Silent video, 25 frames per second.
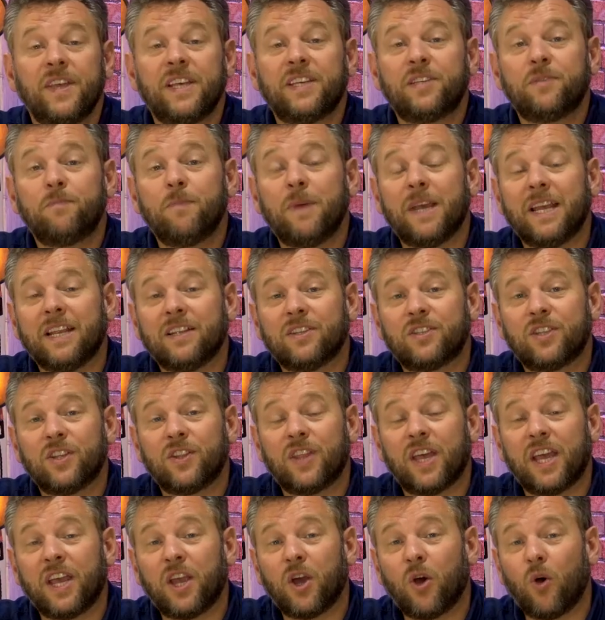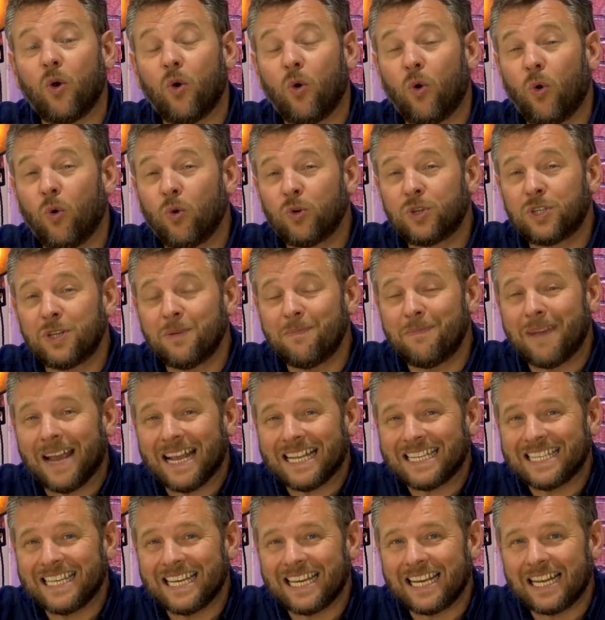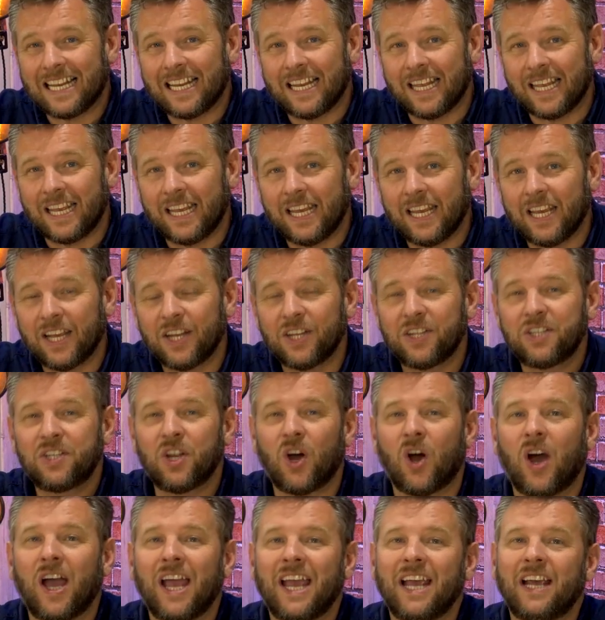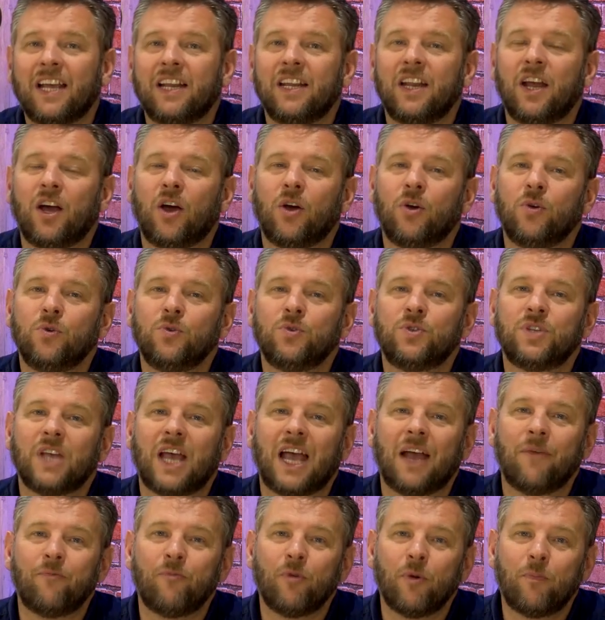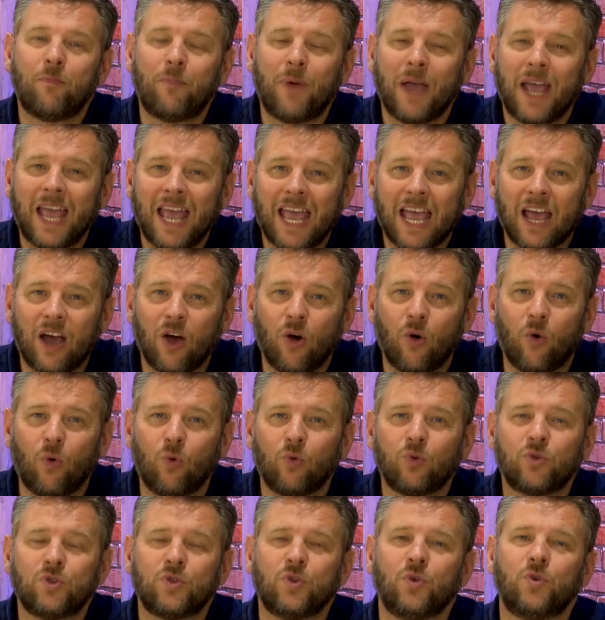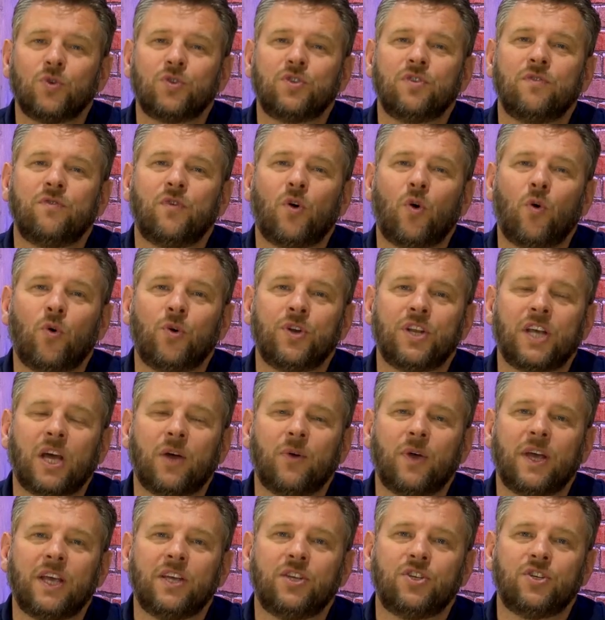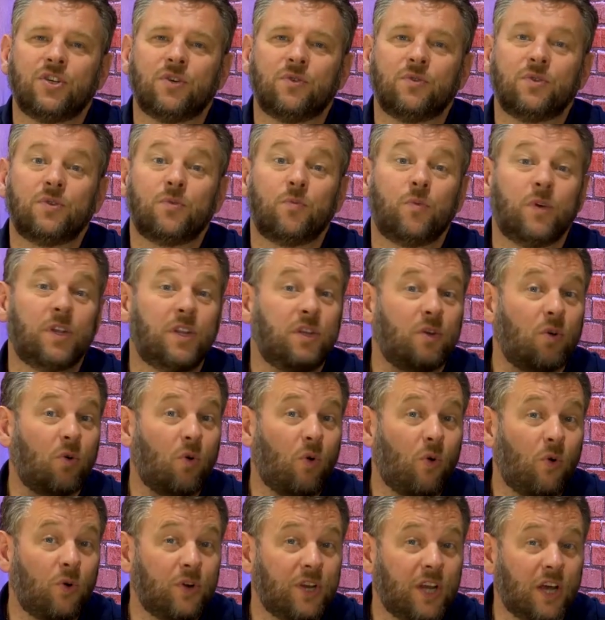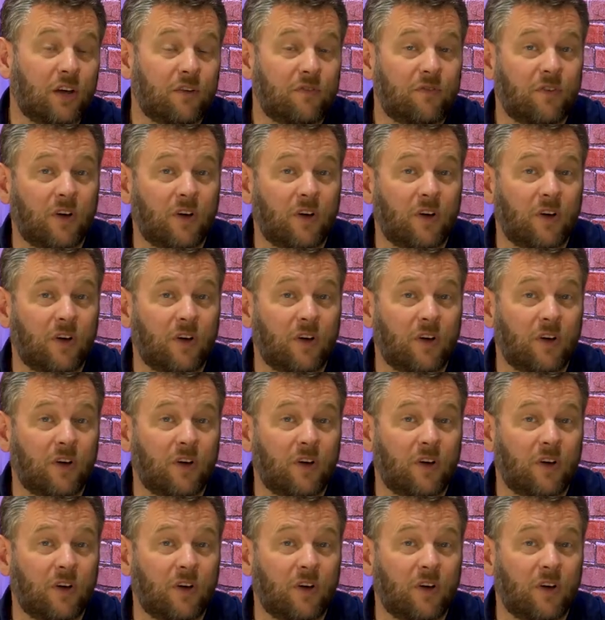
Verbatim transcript: This means that they automatically diagnose and repair all sorts of audio issues with your audio